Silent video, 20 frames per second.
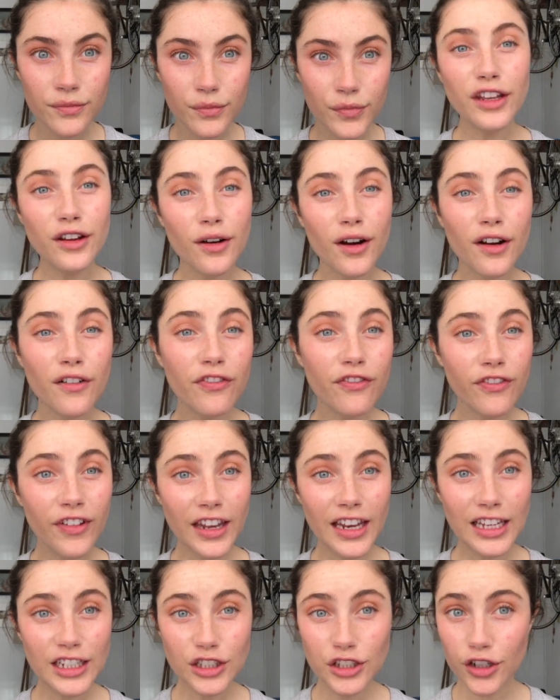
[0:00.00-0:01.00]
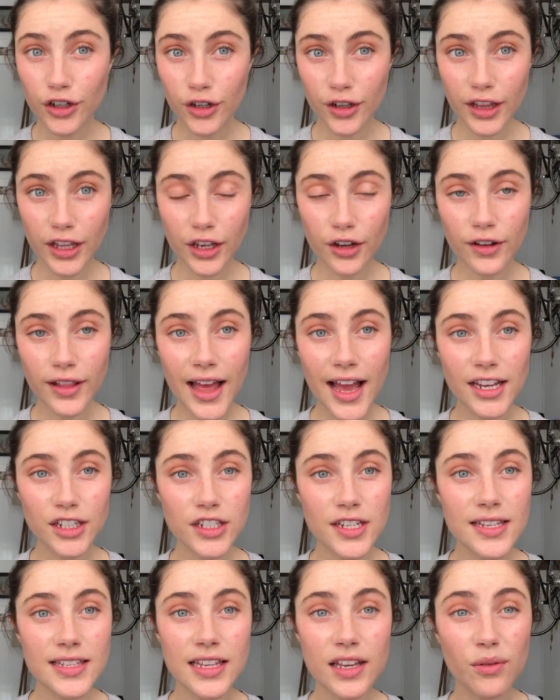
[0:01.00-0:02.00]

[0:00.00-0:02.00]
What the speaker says: You are finished curling your lashes.